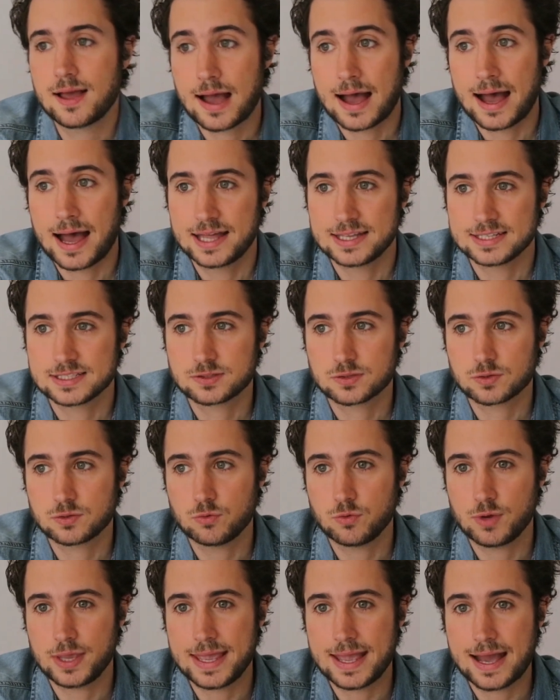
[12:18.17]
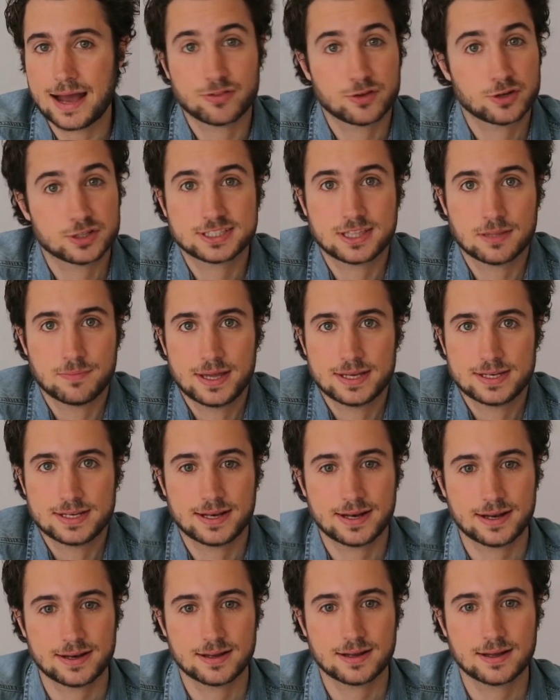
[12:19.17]
and we
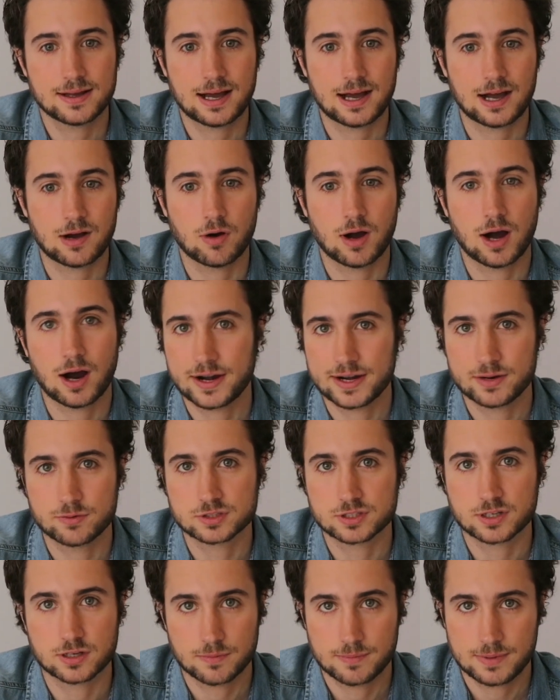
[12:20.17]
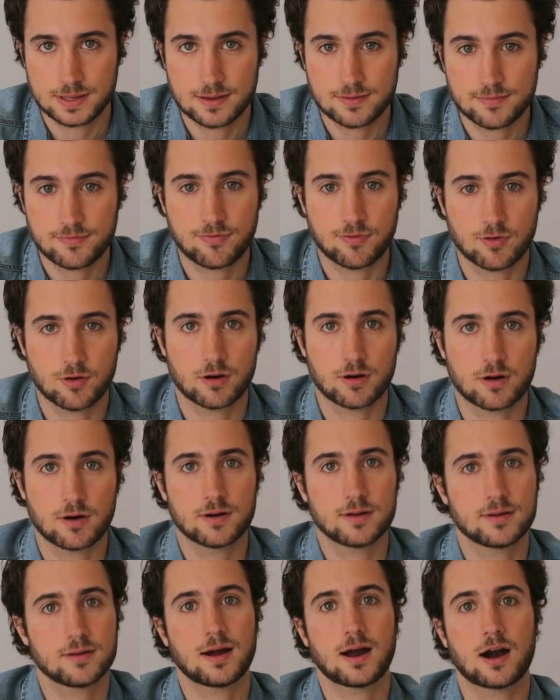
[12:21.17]
underestimated how hard it was going to be for
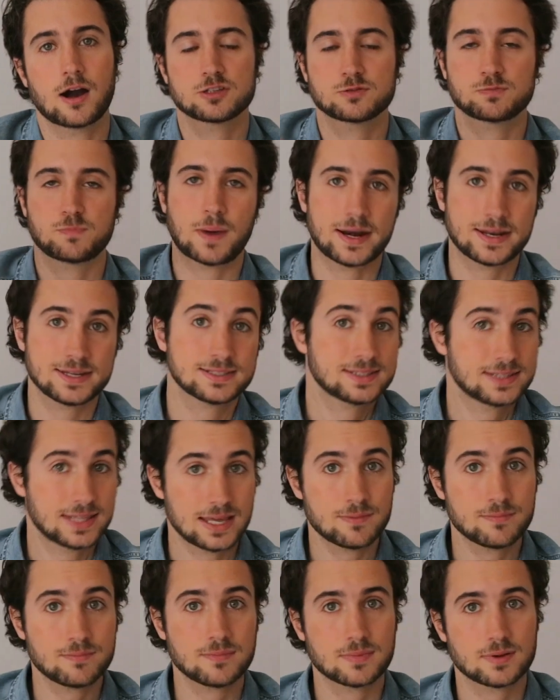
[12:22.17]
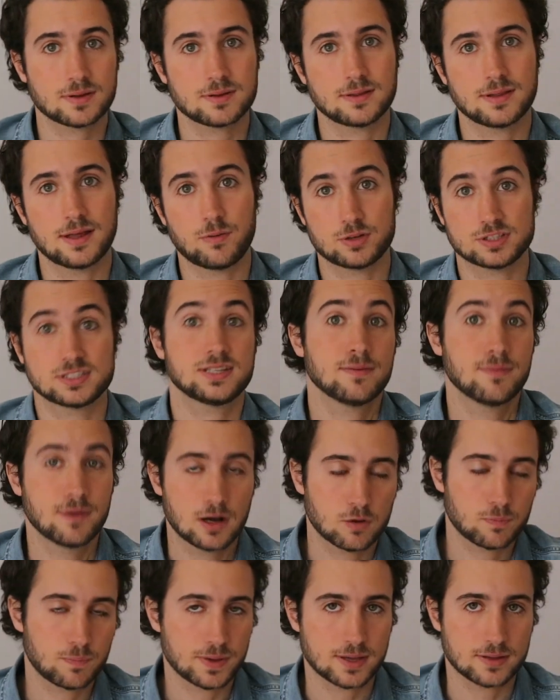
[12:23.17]
our Spanish team that was
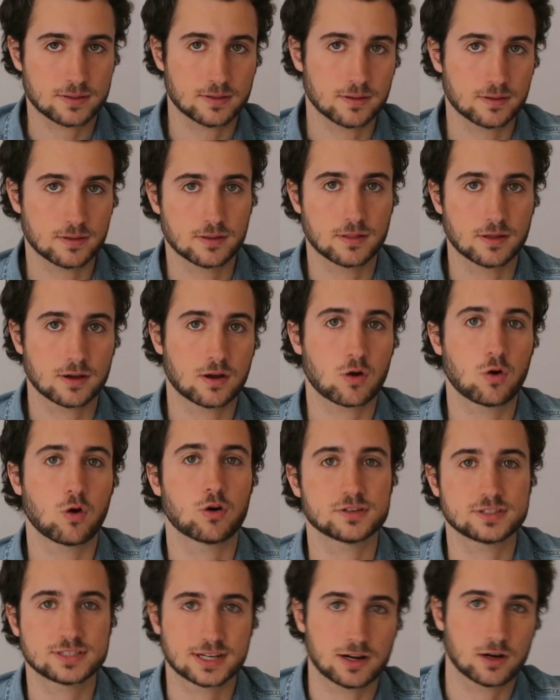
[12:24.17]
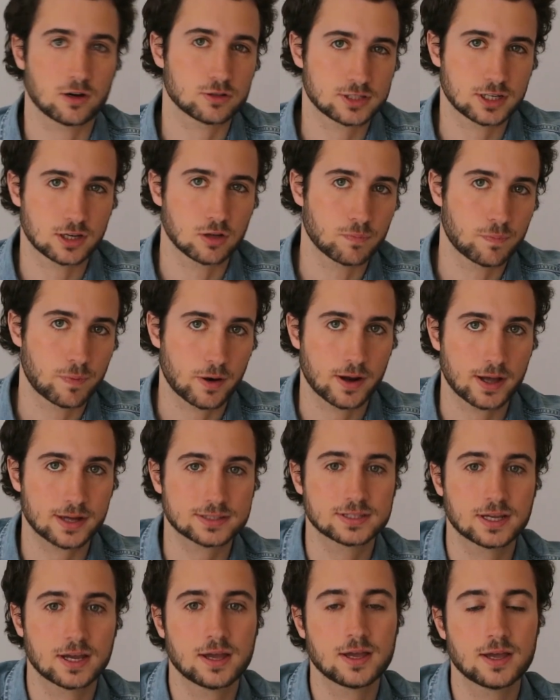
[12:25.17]
developing the core technological product